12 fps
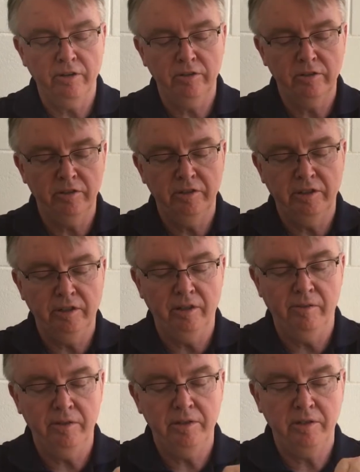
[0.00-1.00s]
which I take out
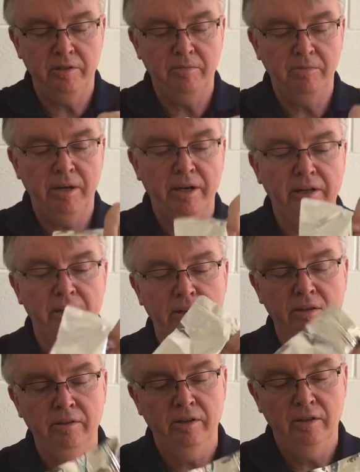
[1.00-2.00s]
of the bag here.